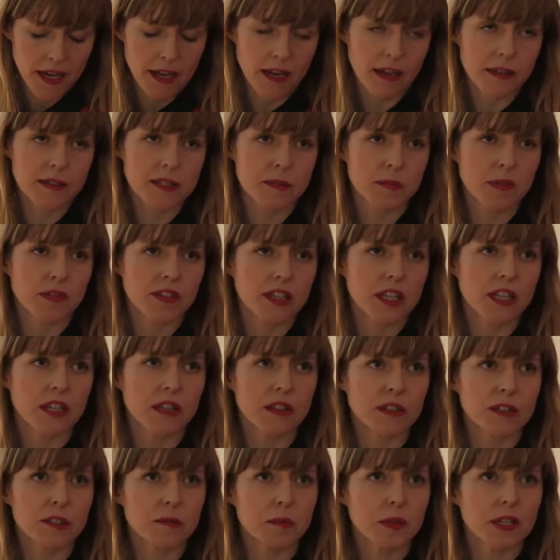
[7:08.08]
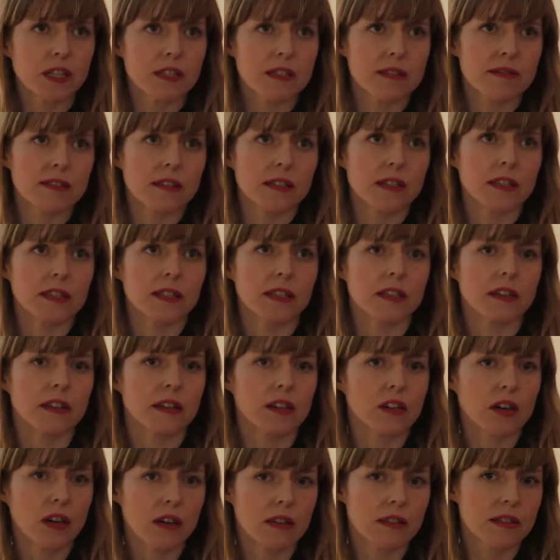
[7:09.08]
it has to be really good because of
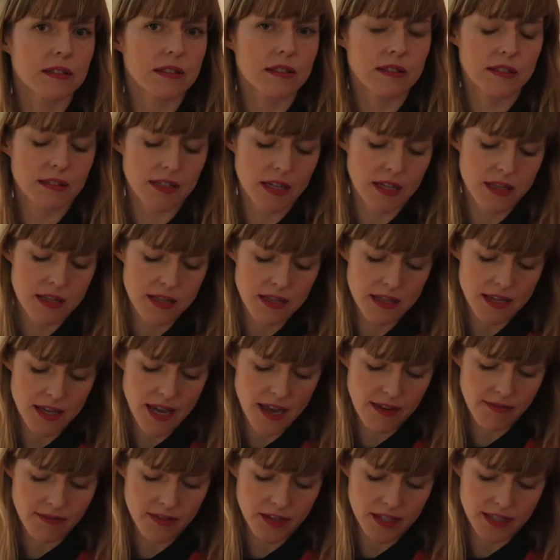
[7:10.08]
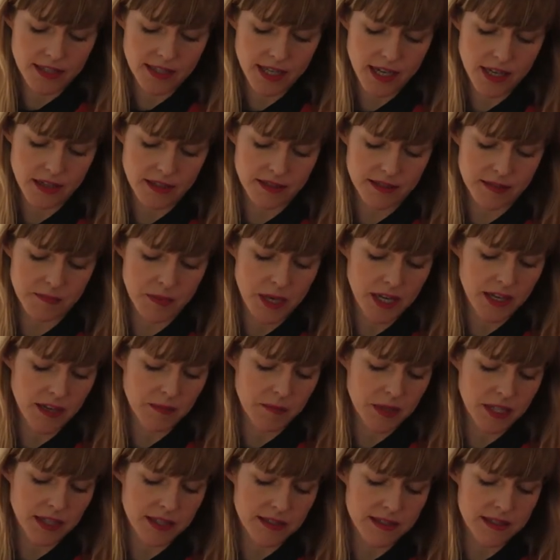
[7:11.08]
the cost and the effort it takes to
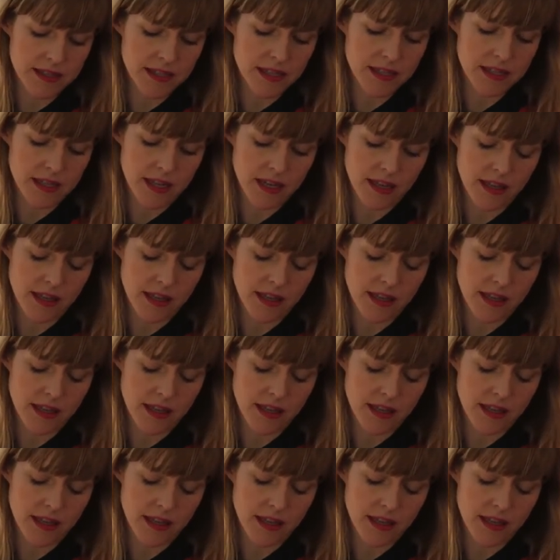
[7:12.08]
make a magazine,